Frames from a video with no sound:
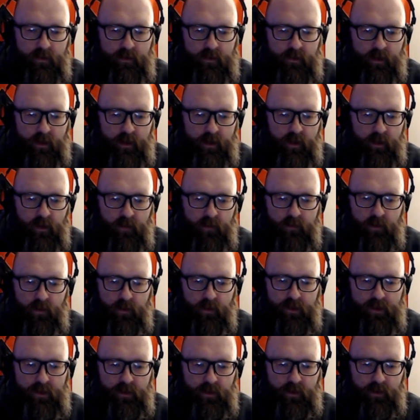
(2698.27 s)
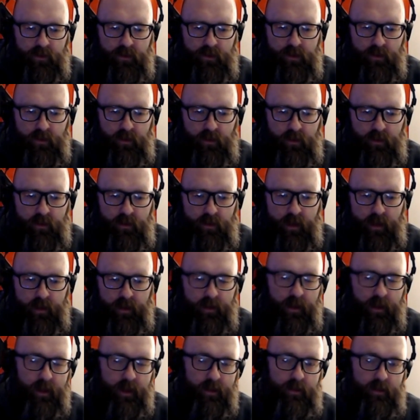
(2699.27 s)
Draco, of course you can join. And
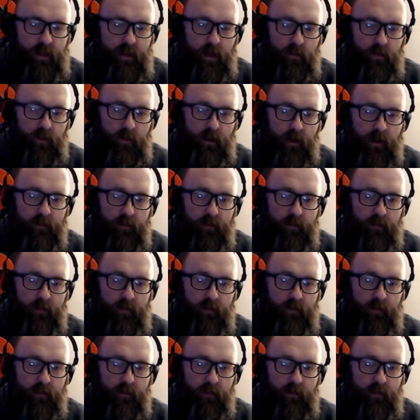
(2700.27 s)
yes, I would love